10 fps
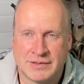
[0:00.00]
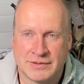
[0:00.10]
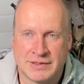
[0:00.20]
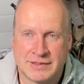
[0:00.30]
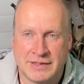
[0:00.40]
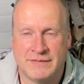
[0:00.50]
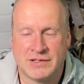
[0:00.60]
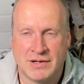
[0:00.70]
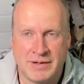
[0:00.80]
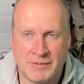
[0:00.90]
So you save
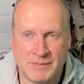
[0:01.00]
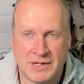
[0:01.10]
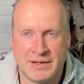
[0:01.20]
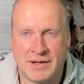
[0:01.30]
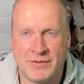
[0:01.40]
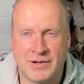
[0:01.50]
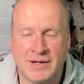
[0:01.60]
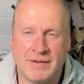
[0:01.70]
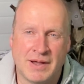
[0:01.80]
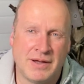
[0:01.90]
time and money that
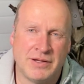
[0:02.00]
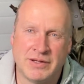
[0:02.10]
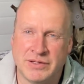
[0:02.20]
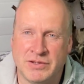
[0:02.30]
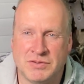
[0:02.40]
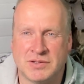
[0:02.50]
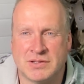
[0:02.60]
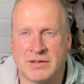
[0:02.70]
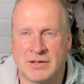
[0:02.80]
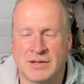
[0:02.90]
way, and you can use
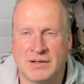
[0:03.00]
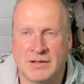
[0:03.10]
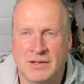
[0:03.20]
the